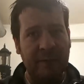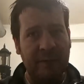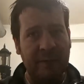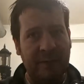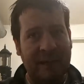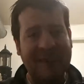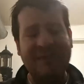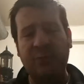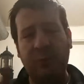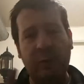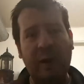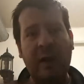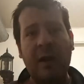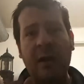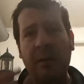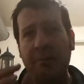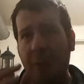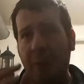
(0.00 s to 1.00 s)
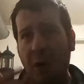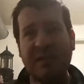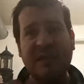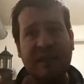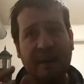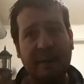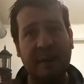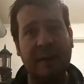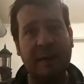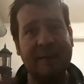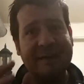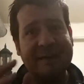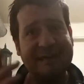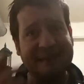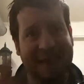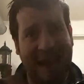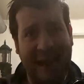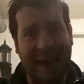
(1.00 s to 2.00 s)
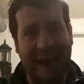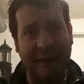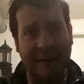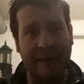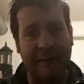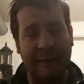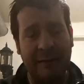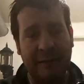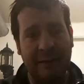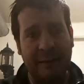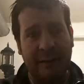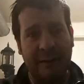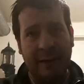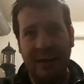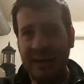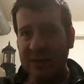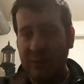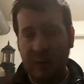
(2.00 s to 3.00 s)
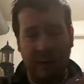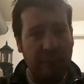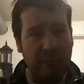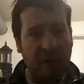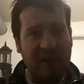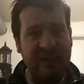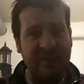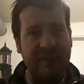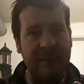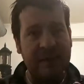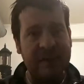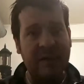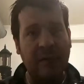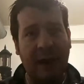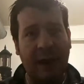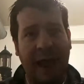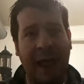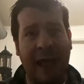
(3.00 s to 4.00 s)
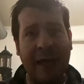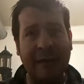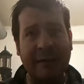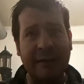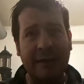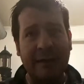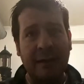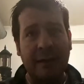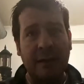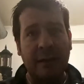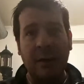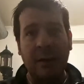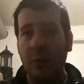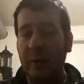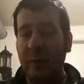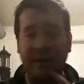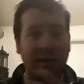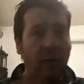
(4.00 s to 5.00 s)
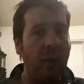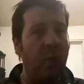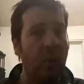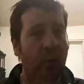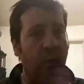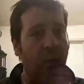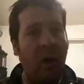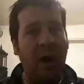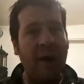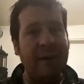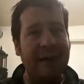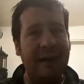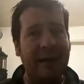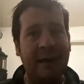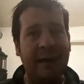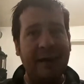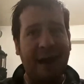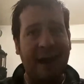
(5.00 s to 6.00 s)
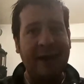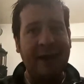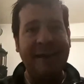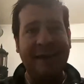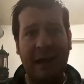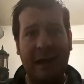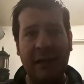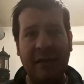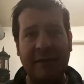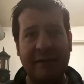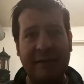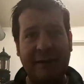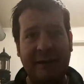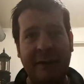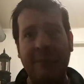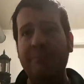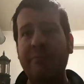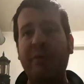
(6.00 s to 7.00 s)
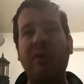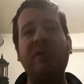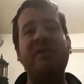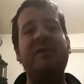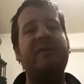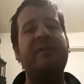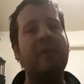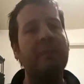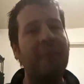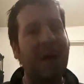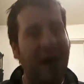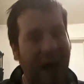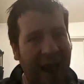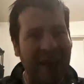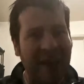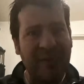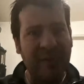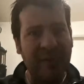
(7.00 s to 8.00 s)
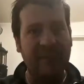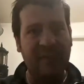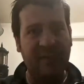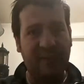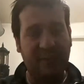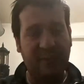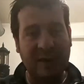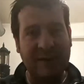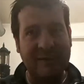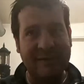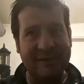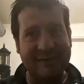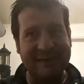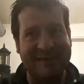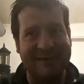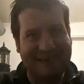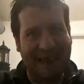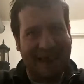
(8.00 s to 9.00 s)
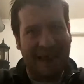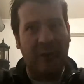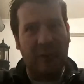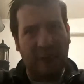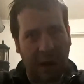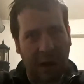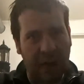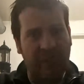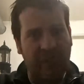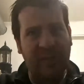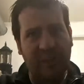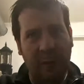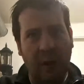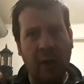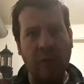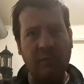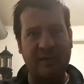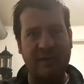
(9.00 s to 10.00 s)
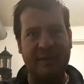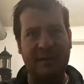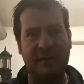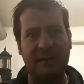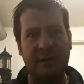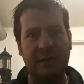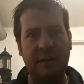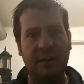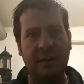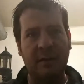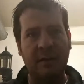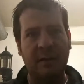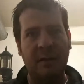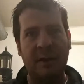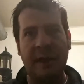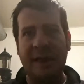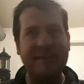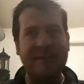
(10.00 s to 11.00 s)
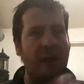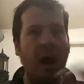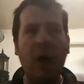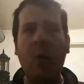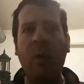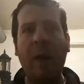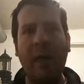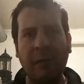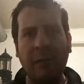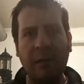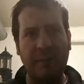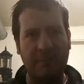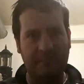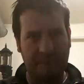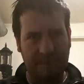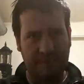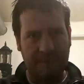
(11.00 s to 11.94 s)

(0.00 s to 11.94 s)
That's where most of us stand. It's where most of us are at. We don't want an ideology pushed from either of the fringes down our throats. It's not welcome.